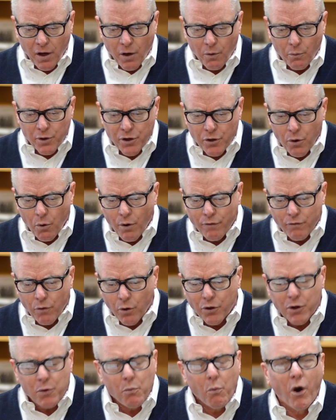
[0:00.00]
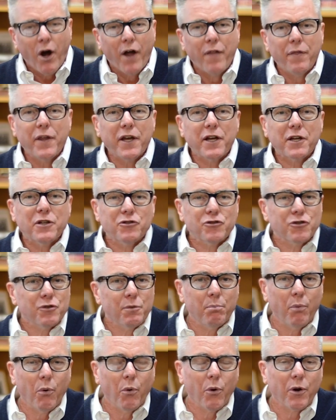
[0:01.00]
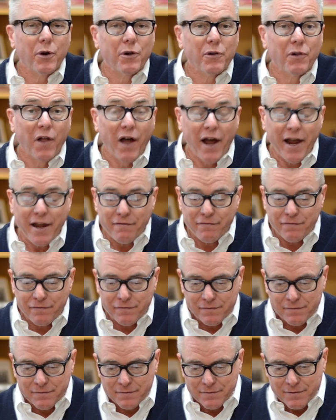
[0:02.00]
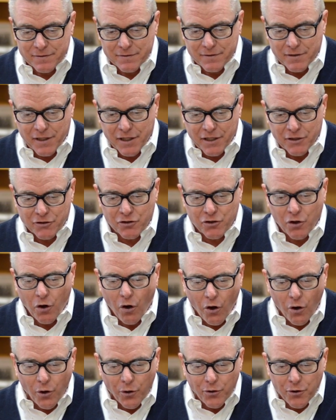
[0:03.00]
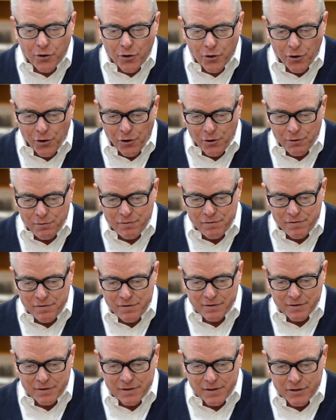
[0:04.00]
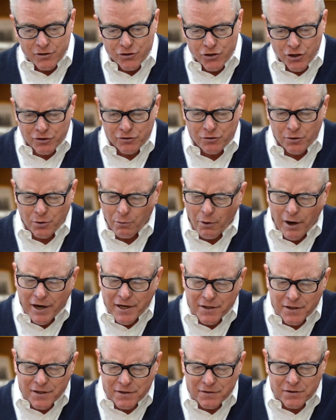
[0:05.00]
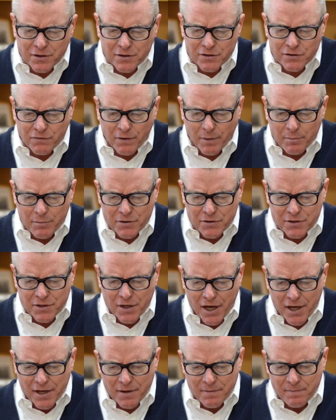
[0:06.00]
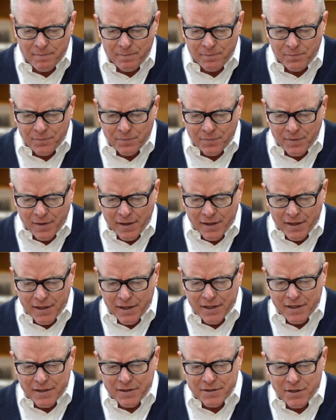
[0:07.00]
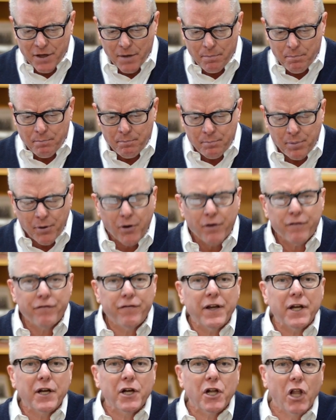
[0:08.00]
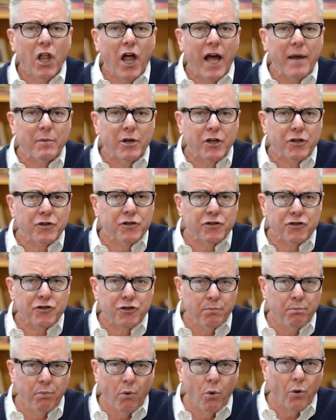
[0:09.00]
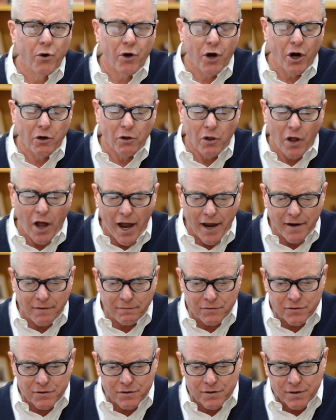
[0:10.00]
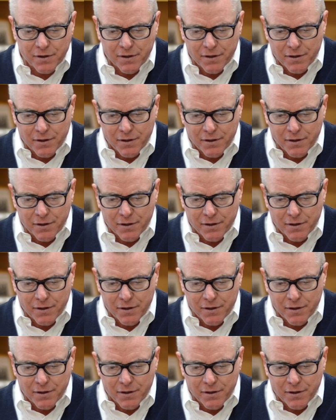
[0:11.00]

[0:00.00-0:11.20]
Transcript: we know of only one that can support life. It's called Earth. Just the right distance from the sun, it is a perfect climate to support our lives.